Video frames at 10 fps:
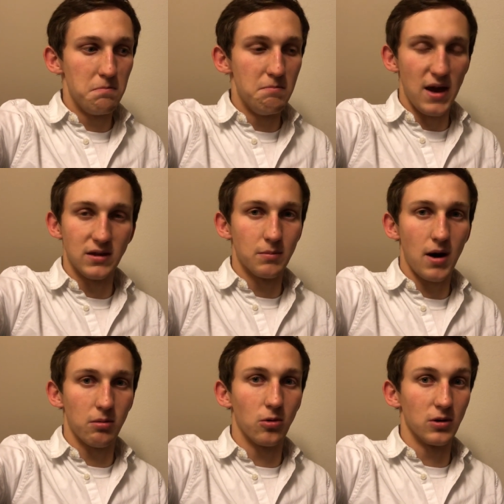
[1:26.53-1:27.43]
make the
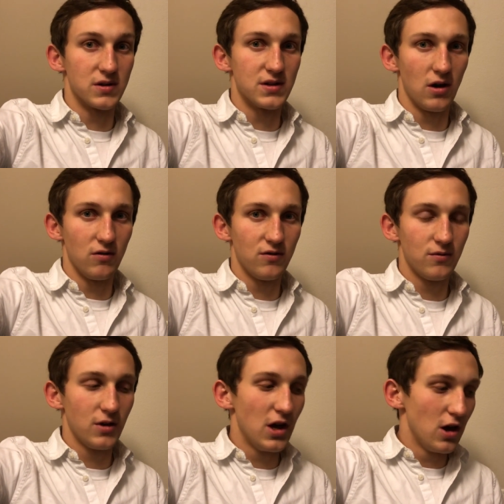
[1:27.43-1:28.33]
popcorn itself
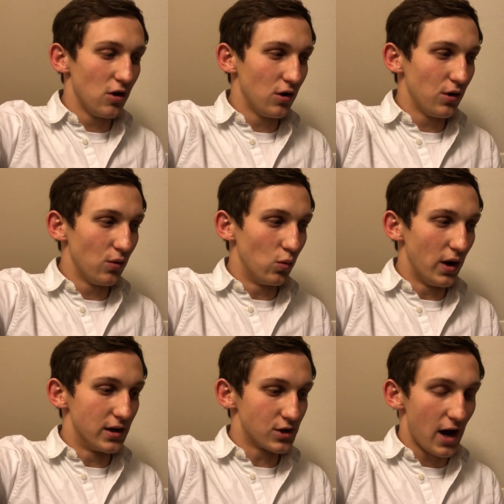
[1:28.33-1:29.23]

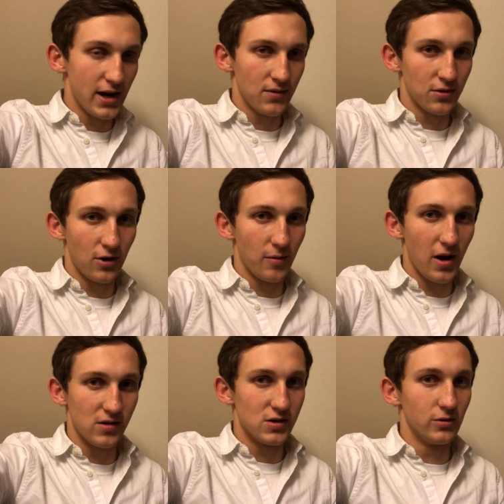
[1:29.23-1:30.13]
which I never thought
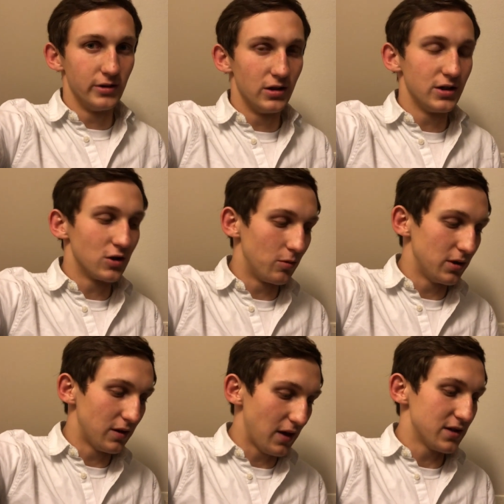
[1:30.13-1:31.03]
about until Lilly told
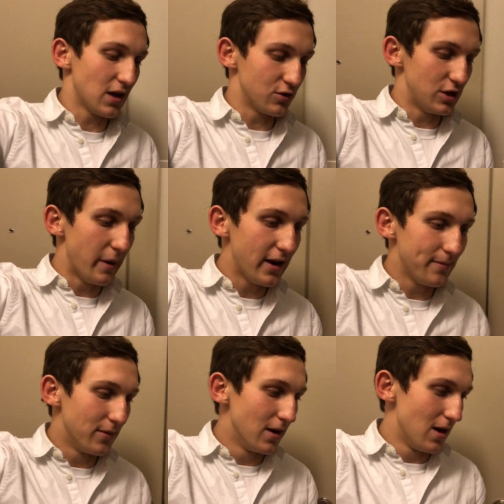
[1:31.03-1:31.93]
me that that's how she made it.